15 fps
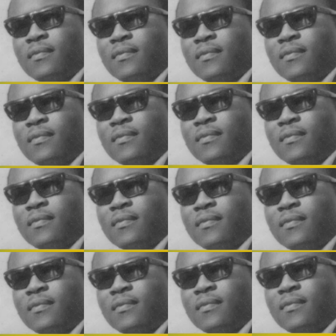
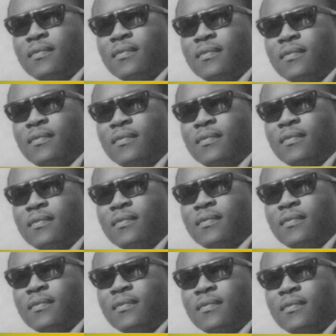
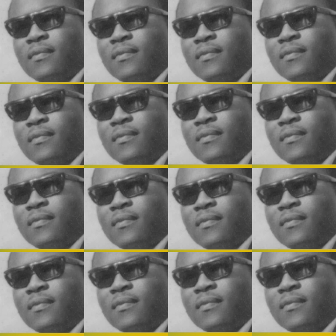
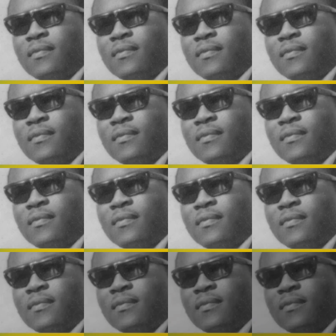
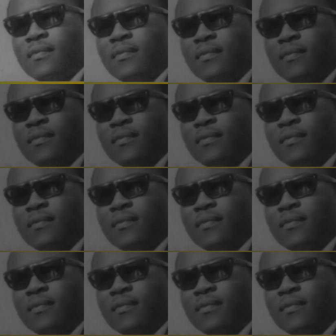(silent)